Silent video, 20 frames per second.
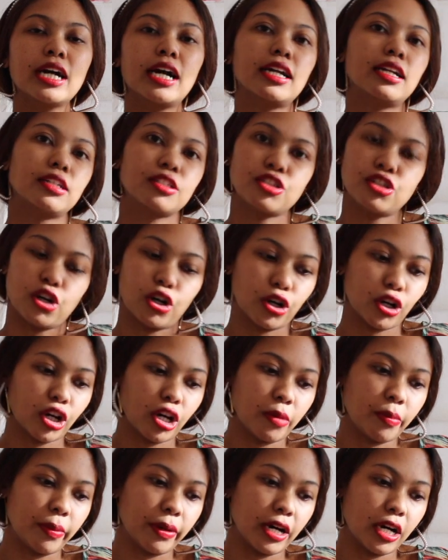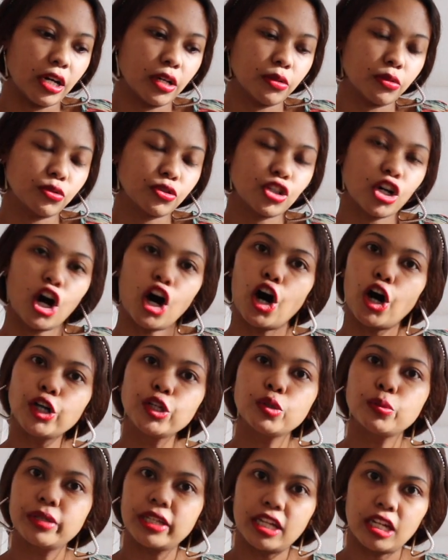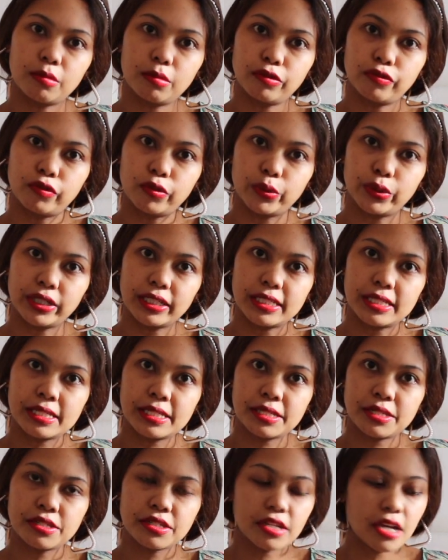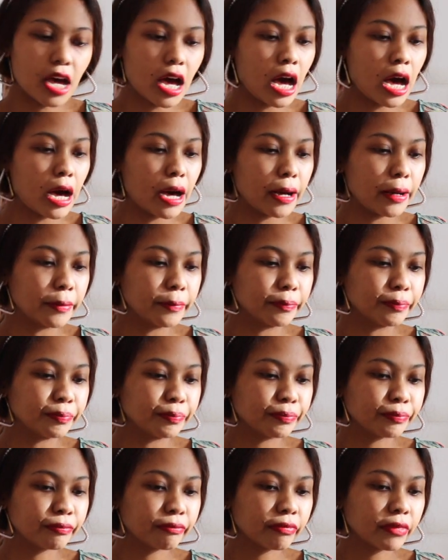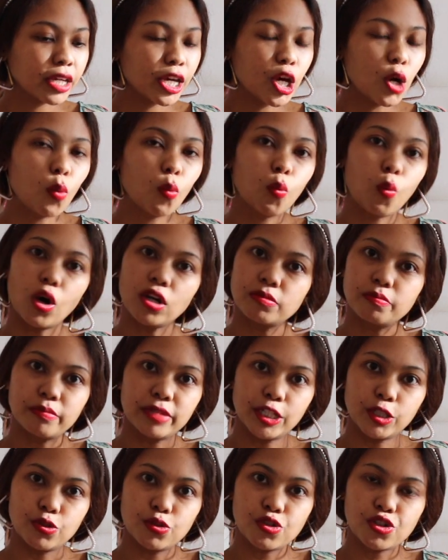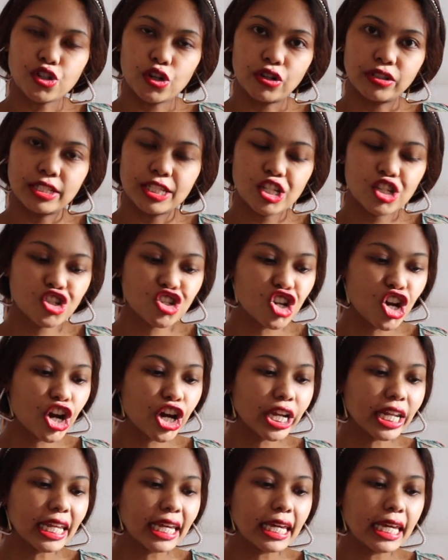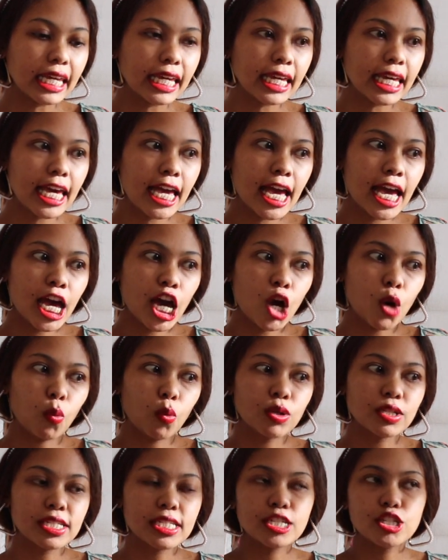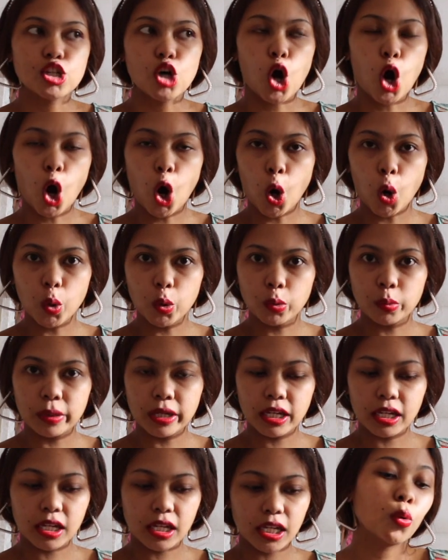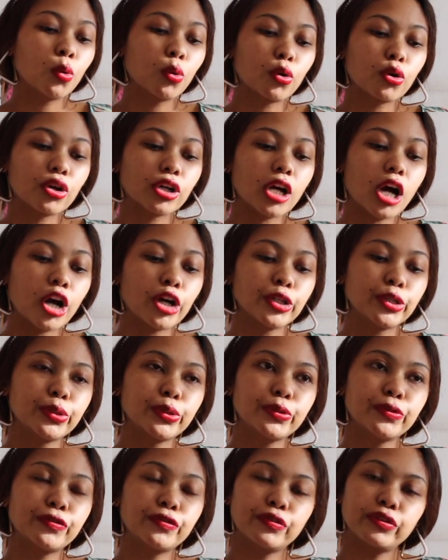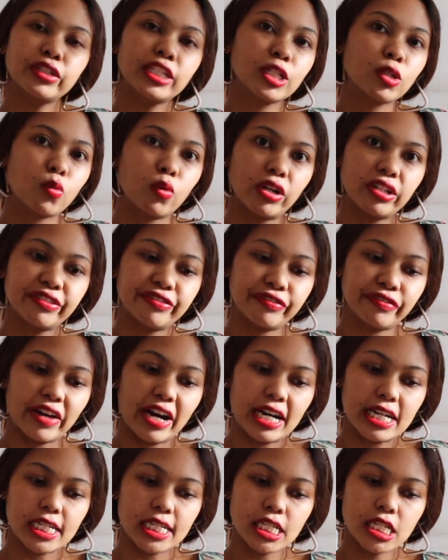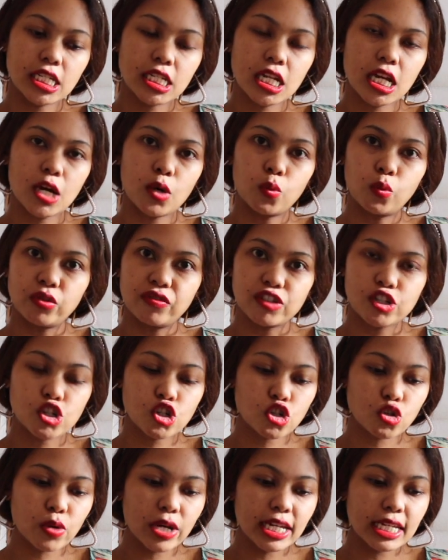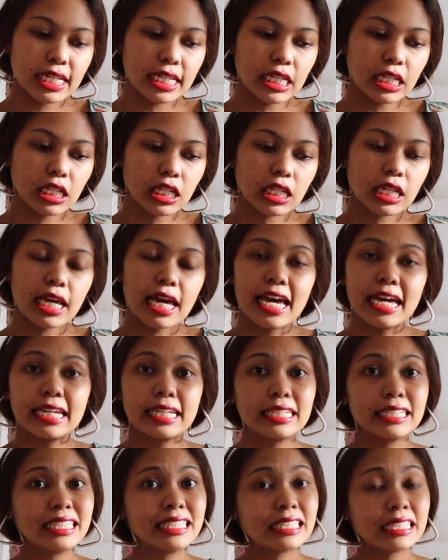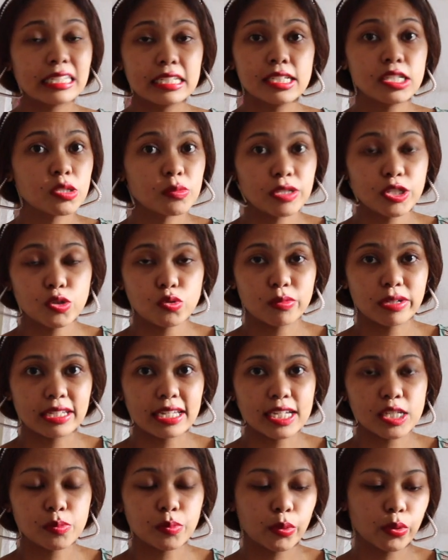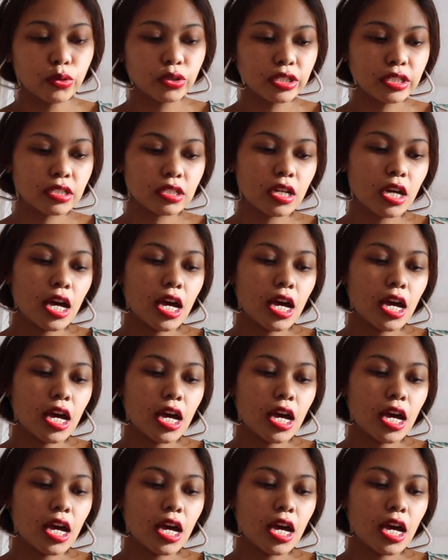gotta talk about how you became a florist. What made you start this journey? Was it a hobby, or are you fully qualified with a training? And it leads me to my next point,